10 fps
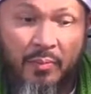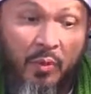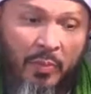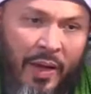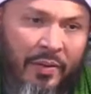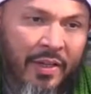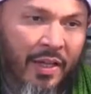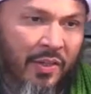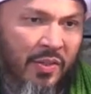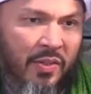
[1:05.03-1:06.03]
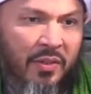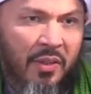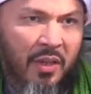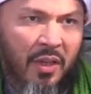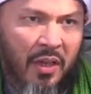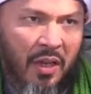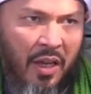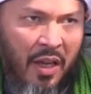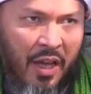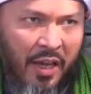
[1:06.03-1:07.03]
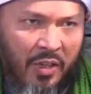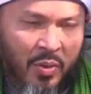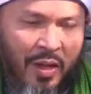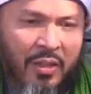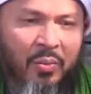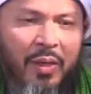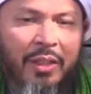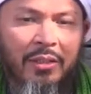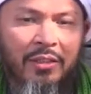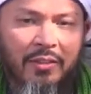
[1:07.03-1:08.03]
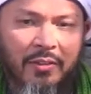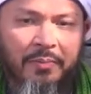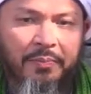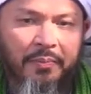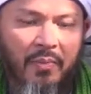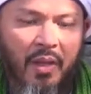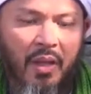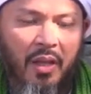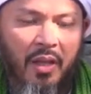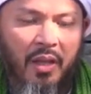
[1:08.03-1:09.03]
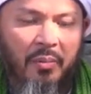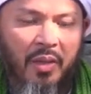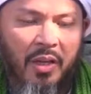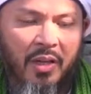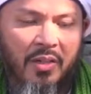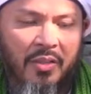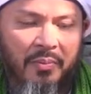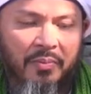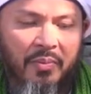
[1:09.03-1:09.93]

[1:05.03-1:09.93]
to paradise and to other worlds, because